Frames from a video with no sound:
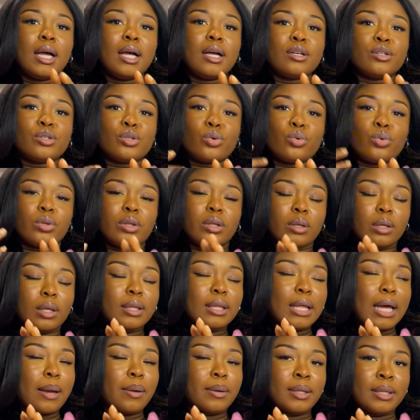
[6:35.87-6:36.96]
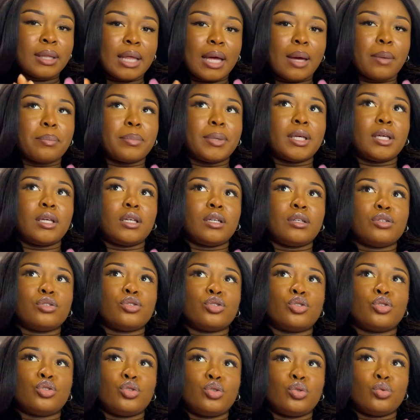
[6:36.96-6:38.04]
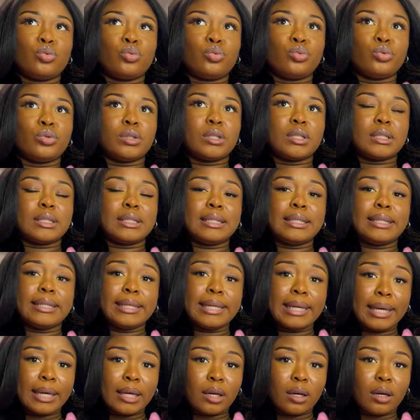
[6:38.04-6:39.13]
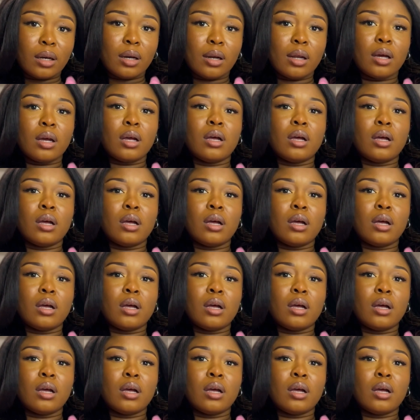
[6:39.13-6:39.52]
So that in that page, you would then